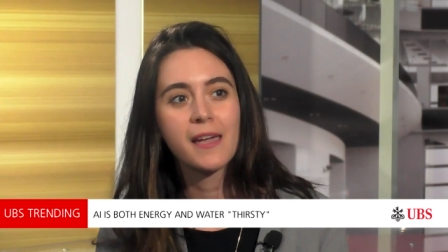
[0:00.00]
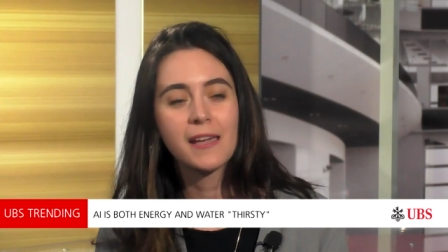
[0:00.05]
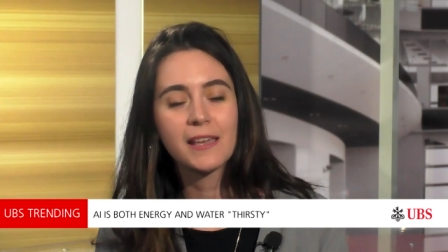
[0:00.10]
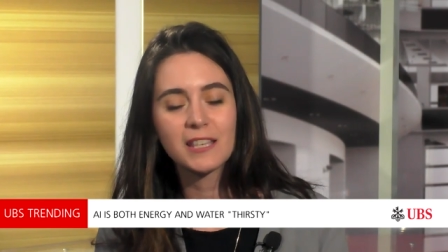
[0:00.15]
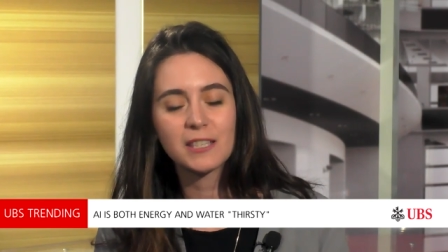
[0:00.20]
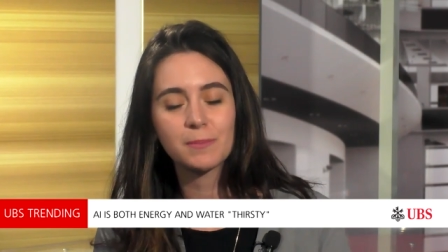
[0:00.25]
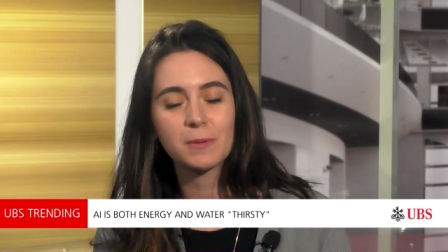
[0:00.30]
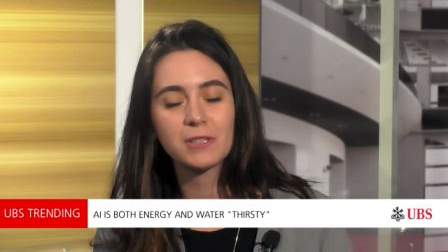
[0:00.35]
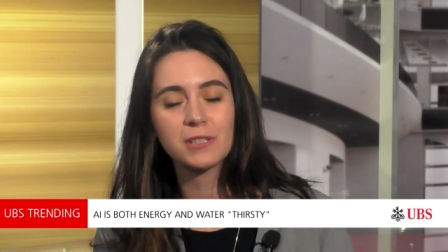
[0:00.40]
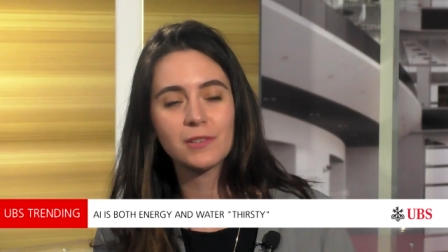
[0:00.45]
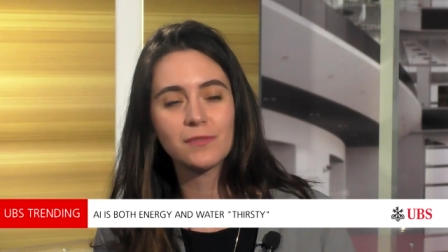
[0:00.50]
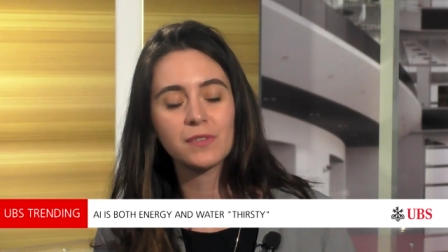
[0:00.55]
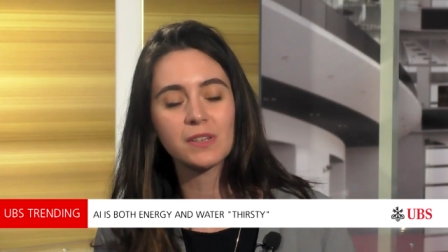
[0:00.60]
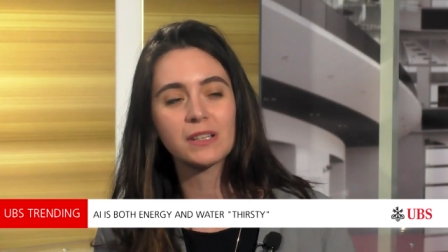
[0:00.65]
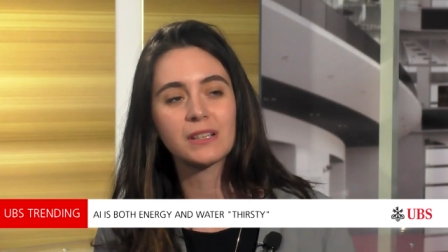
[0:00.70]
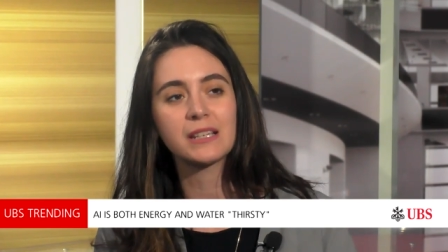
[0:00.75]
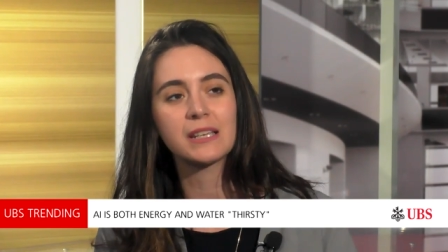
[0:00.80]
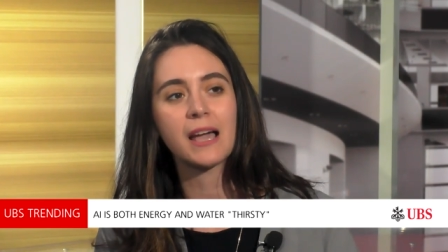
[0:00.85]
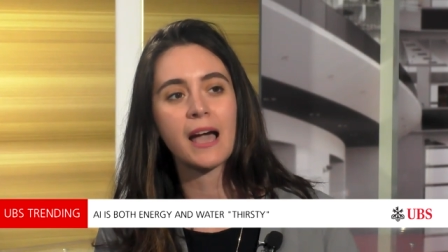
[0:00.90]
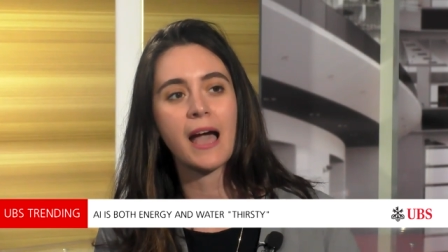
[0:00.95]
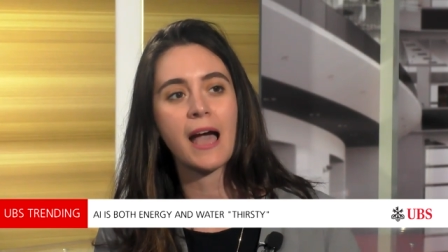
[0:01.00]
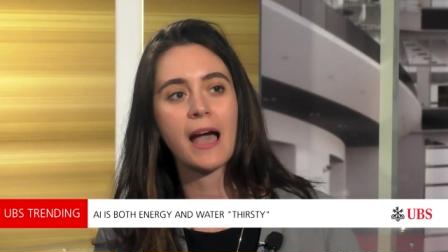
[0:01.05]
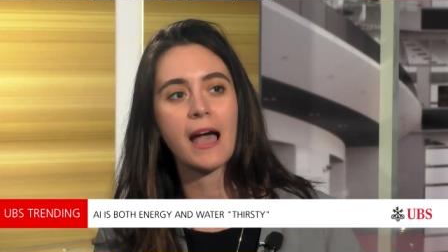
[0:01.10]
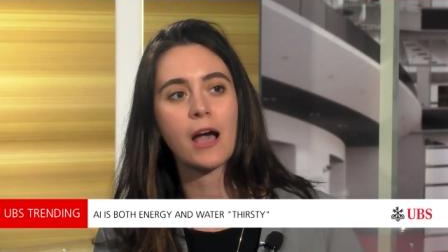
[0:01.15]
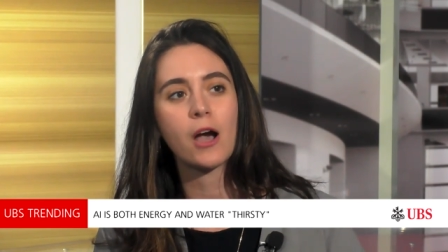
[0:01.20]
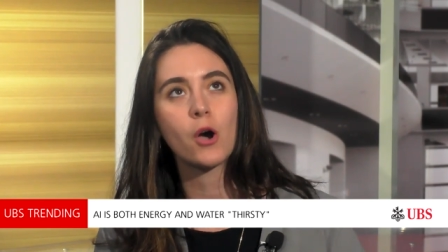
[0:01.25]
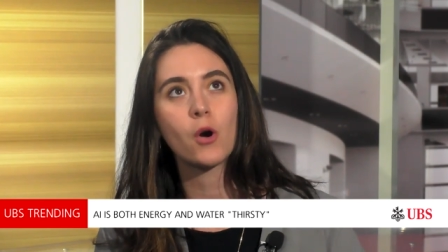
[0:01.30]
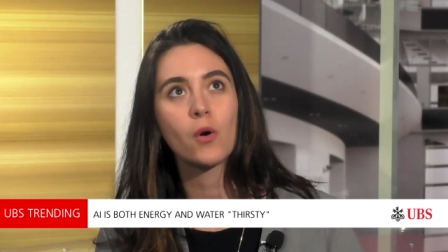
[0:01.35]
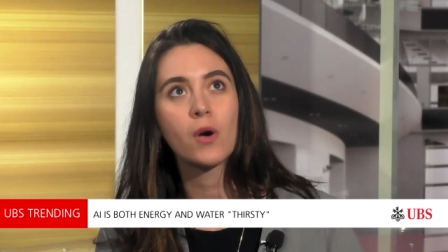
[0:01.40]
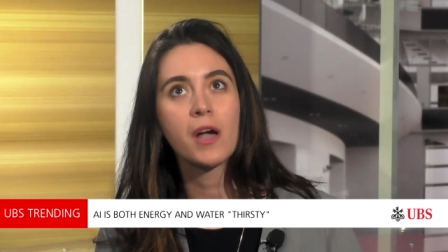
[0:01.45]
is specifically
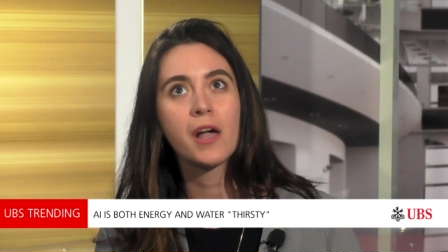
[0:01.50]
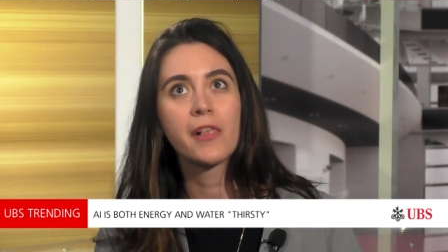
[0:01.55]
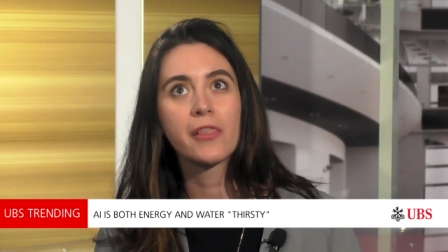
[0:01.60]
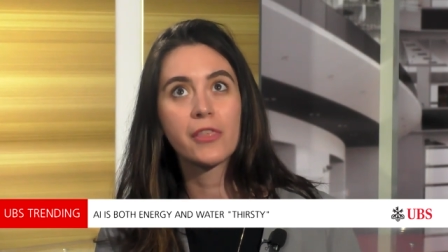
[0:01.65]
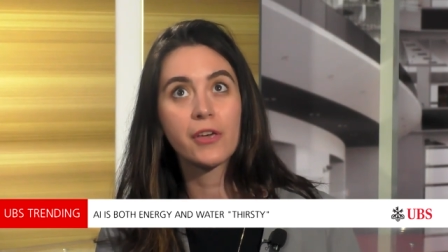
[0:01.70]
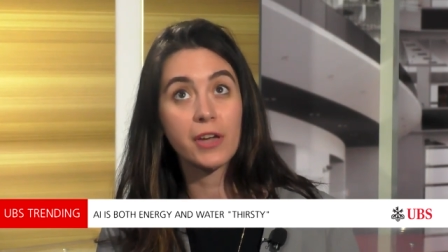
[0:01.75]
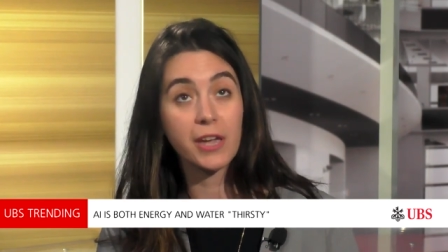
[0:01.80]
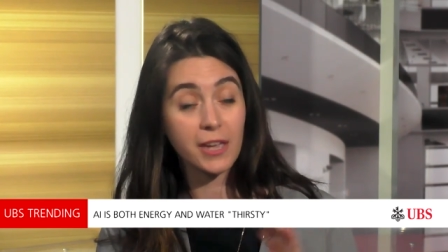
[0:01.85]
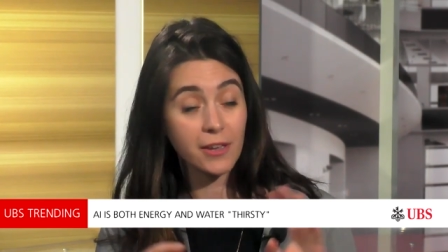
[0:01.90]
how the